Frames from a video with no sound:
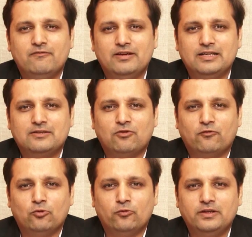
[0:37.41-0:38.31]
whereas for
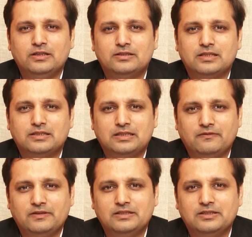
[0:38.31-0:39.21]
four wheelers and
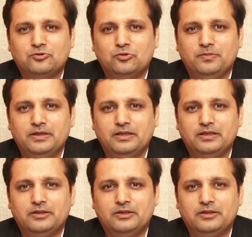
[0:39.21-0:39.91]
CVs it could be